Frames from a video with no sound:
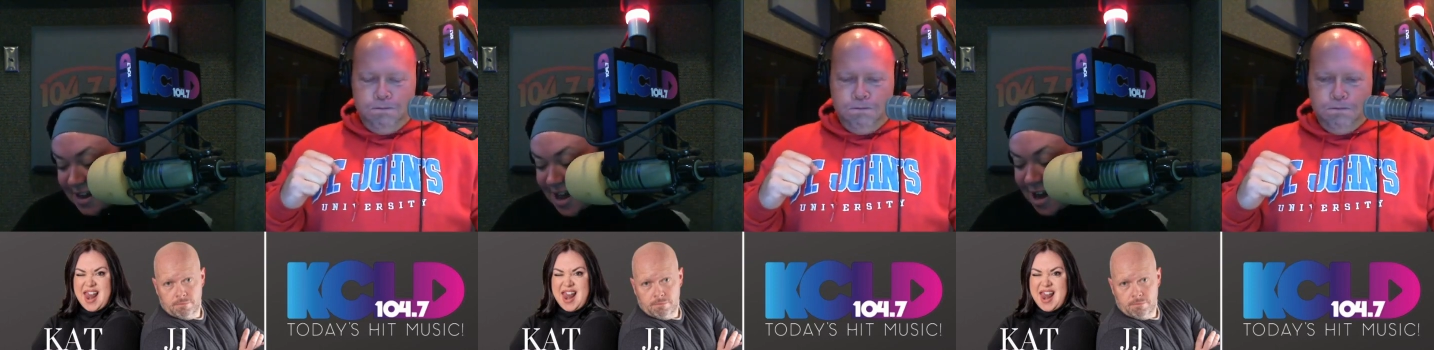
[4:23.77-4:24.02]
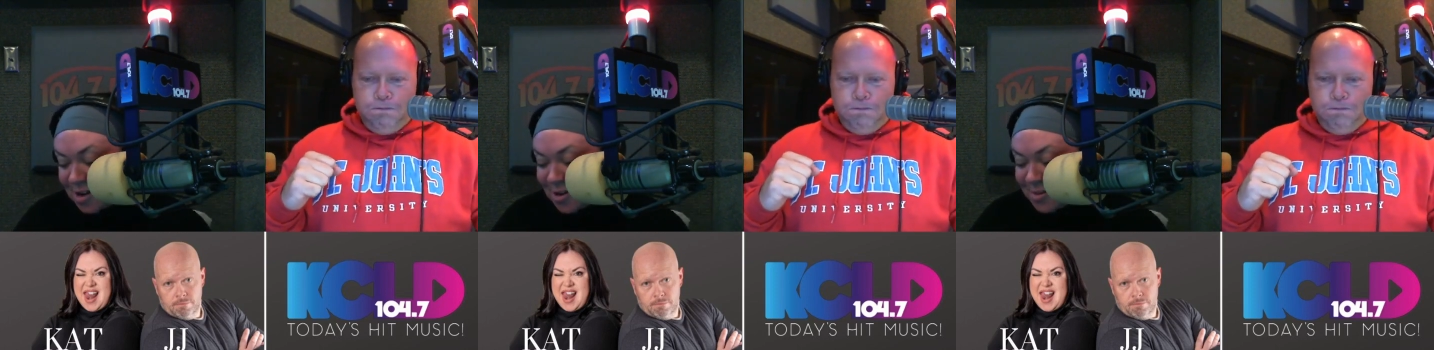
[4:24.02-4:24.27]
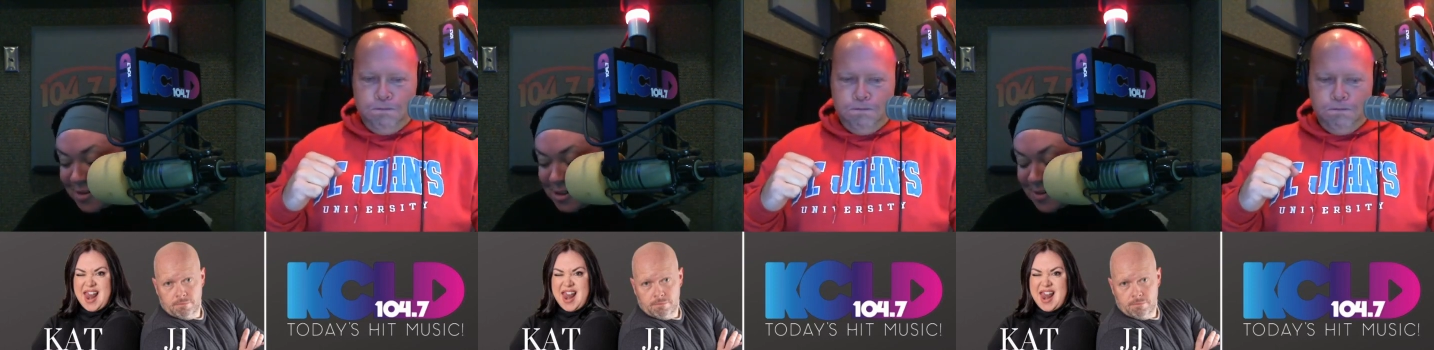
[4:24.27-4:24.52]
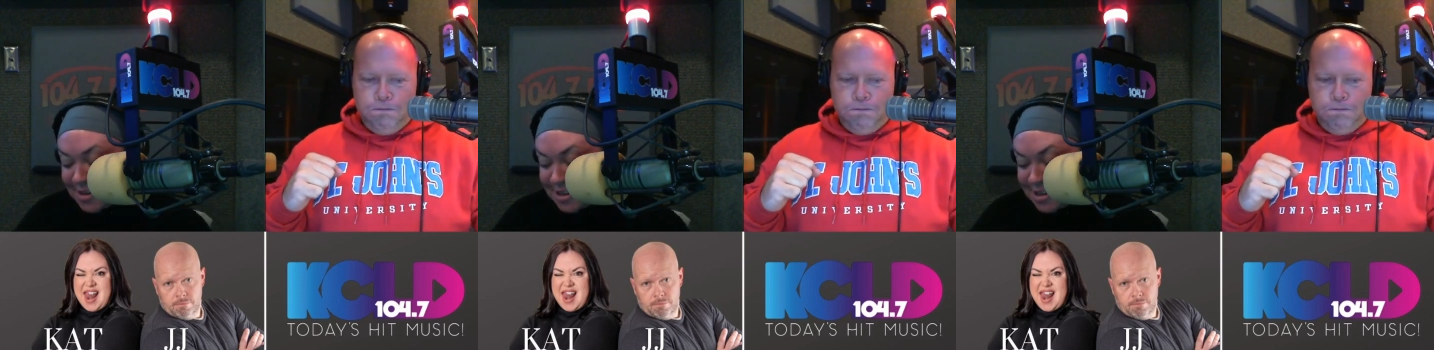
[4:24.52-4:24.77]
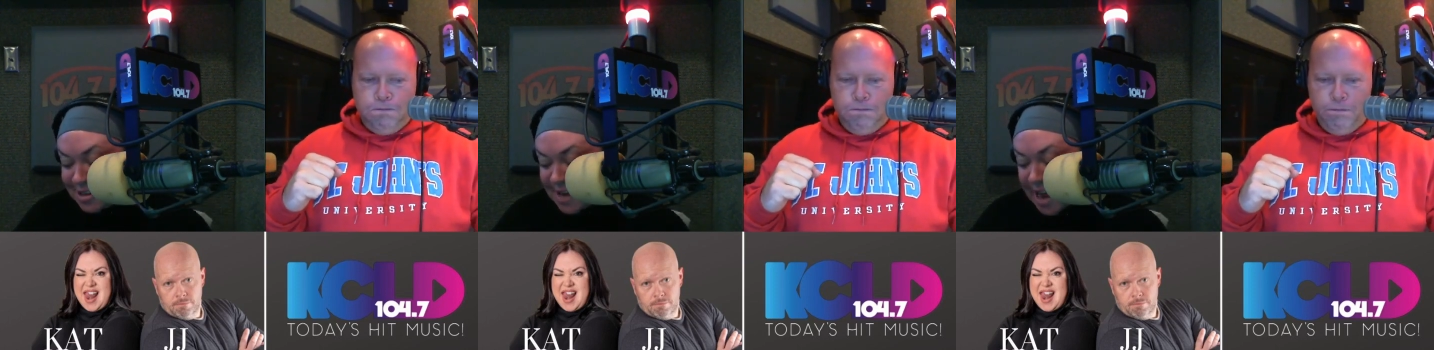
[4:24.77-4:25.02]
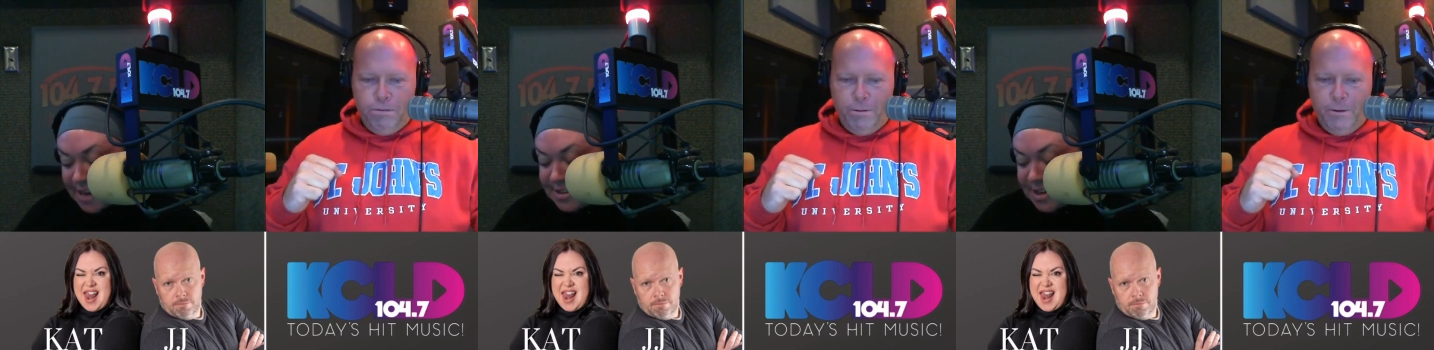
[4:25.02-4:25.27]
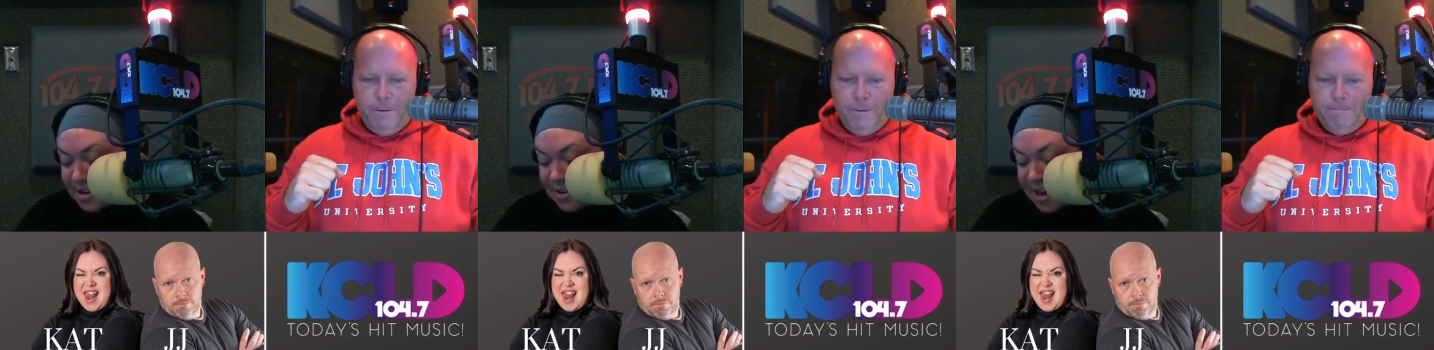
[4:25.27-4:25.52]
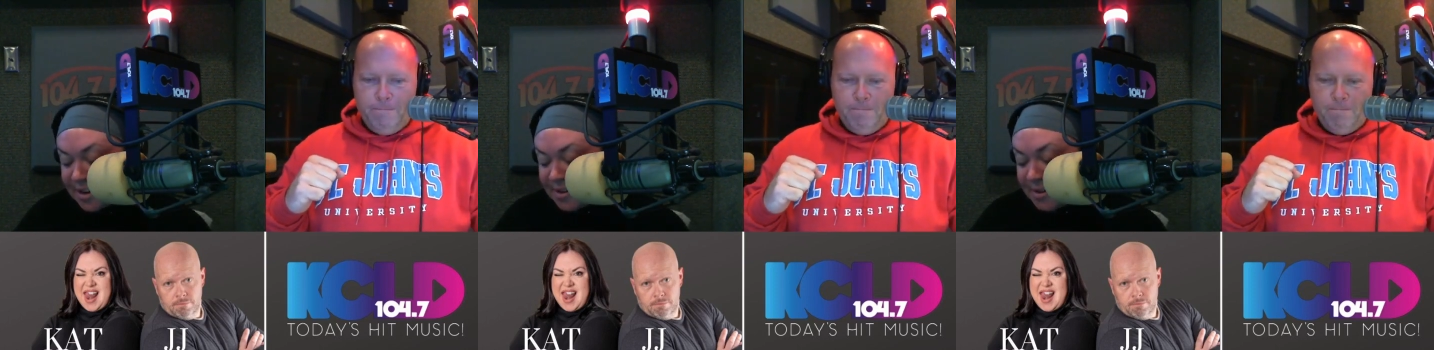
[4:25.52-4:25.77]
Speaker 1: I don't know which one to do next. Like okay.
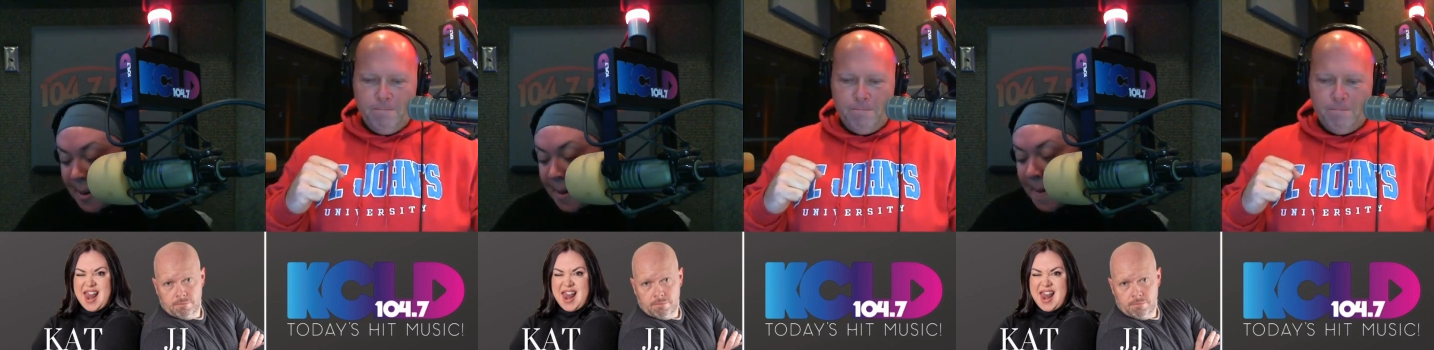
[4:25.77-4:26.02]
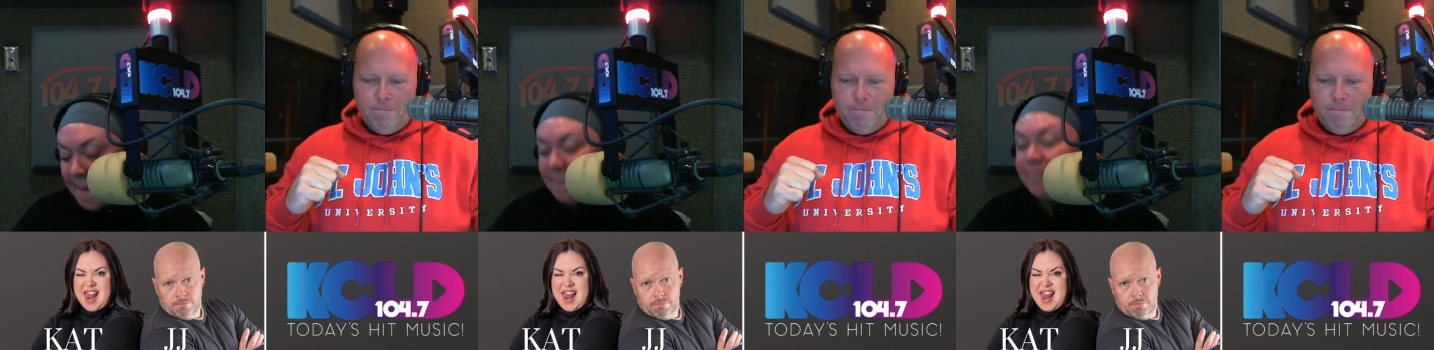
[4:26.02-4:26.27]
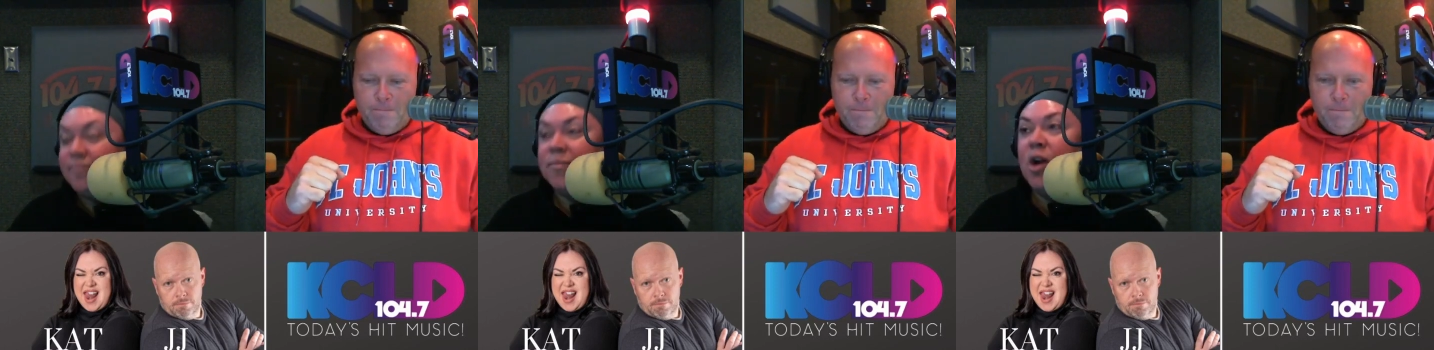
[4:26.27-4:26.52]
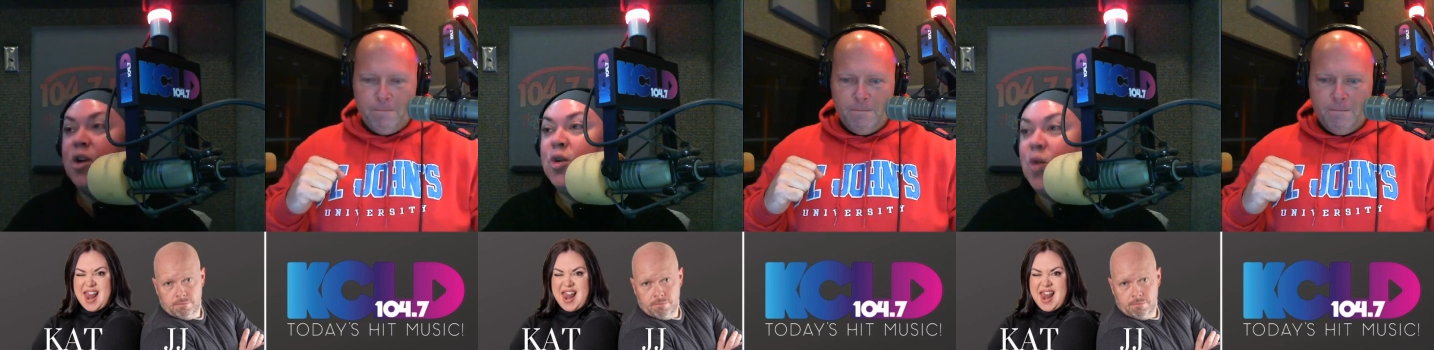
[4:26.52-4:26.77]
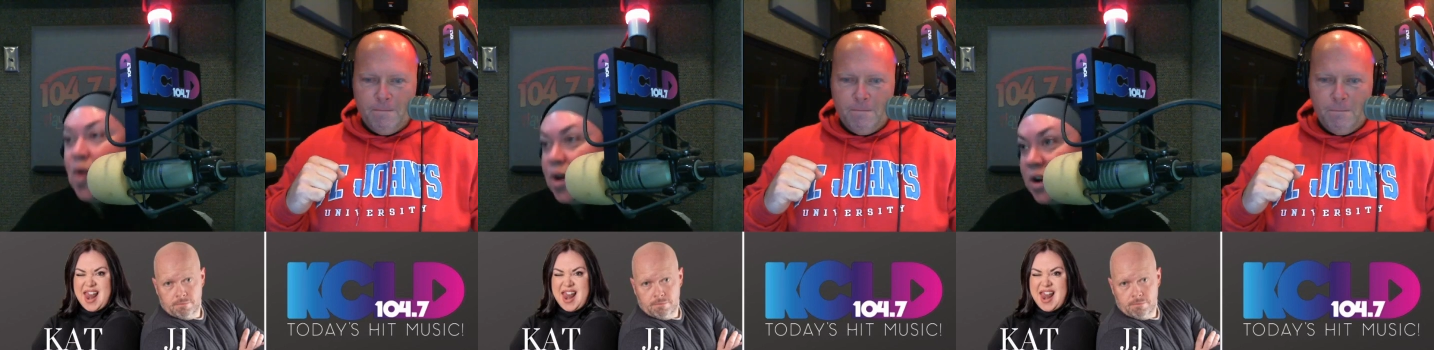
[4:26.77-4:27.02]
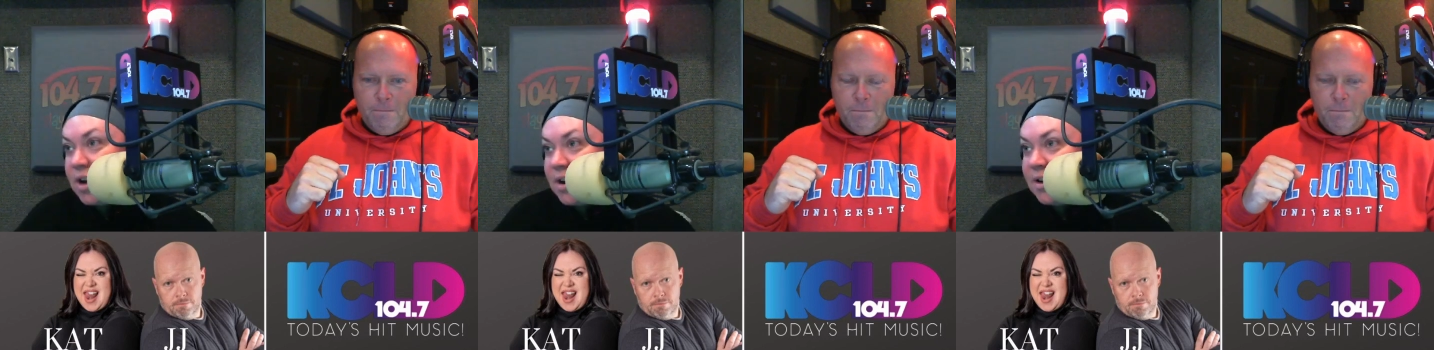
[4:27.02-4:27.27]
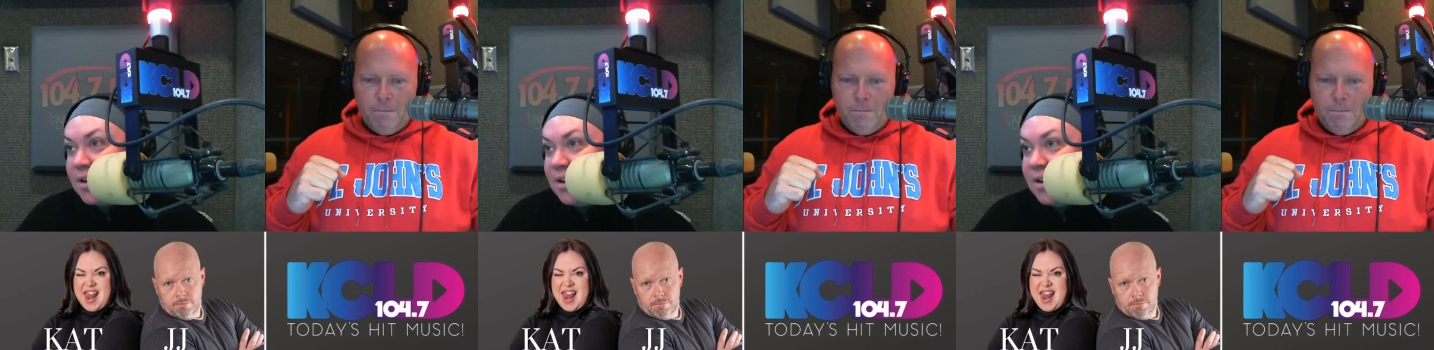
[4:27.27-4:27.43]
It. Quarter.